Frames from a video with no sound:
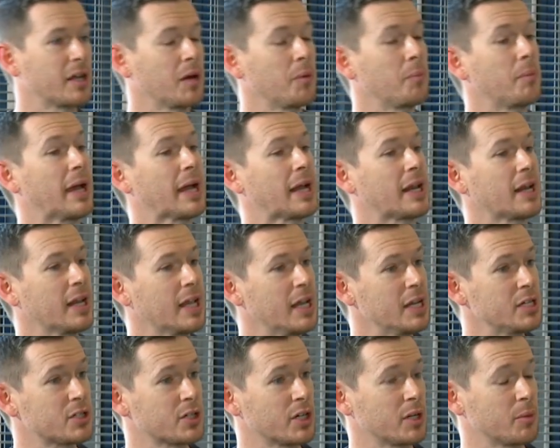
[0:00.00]
come back
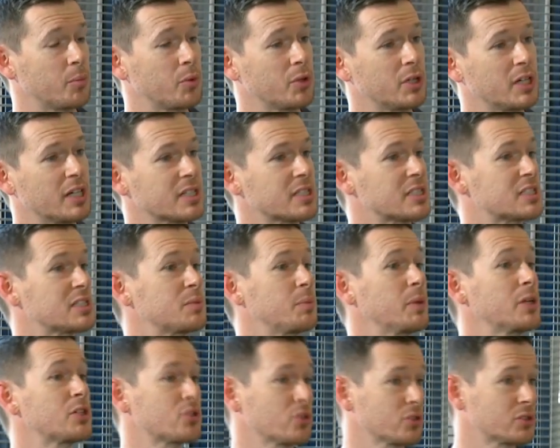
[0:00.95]
later and put in a
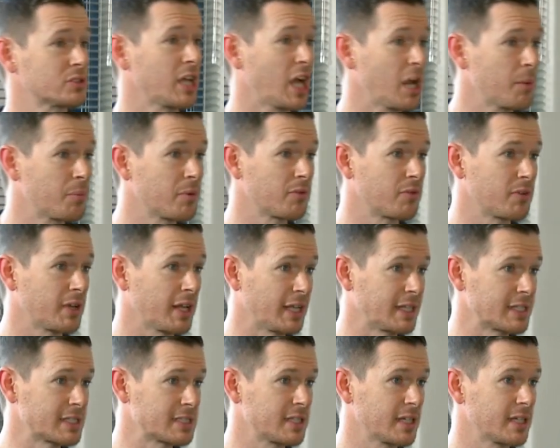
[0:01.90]
special type of
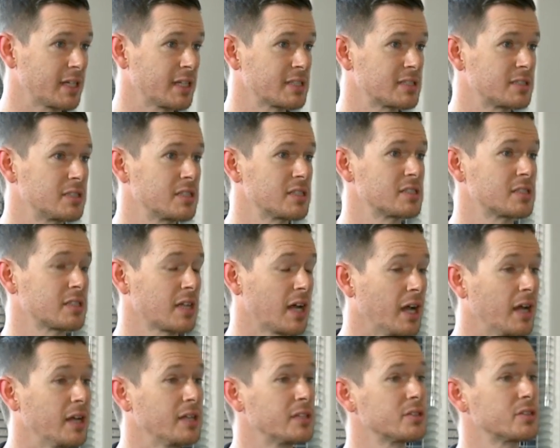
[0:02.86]
lens that is
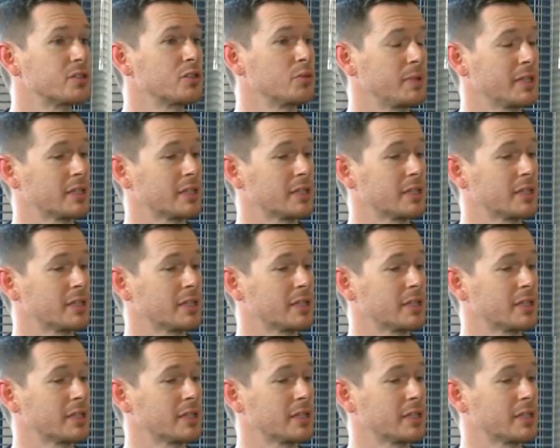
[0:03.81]
designed to